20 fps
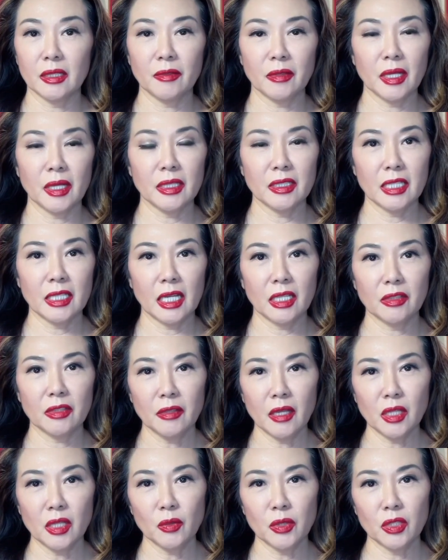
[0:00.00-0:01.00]
very
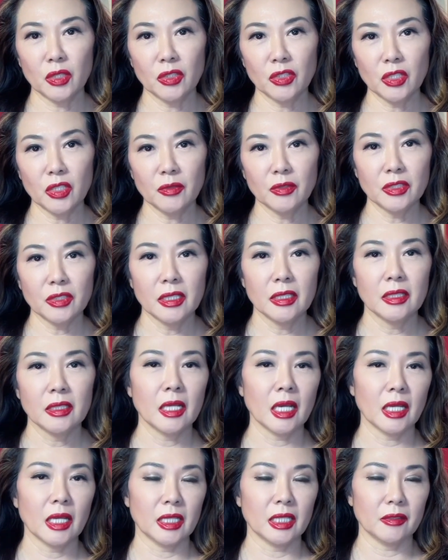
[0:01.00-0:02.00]
satisfied with her services,
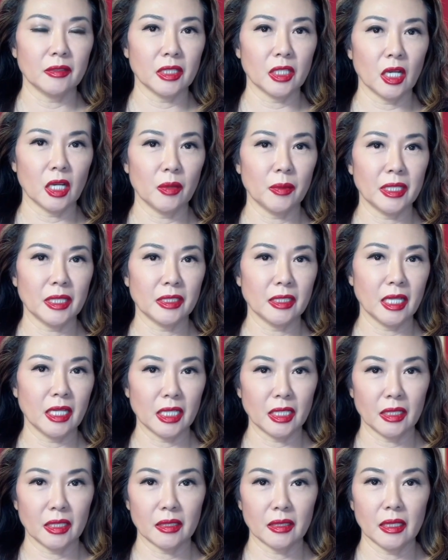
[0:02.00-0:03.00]
leaving comments
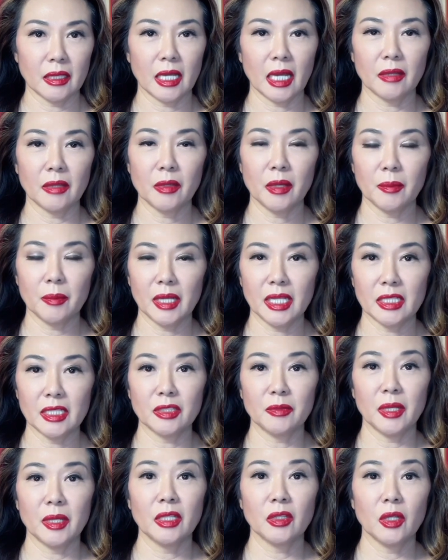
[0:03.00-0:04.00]
like, Every penny
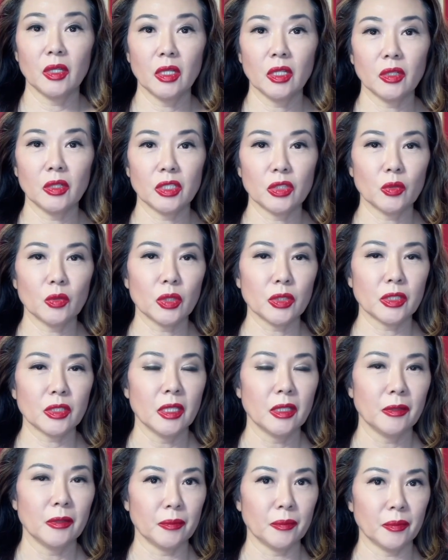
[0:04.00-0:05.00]
spent on her is worth
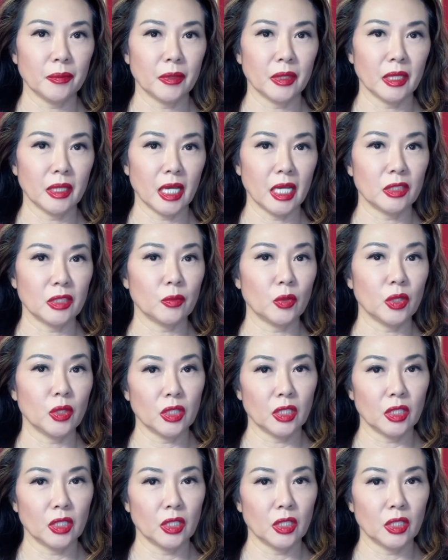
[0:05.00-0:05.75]
it. As more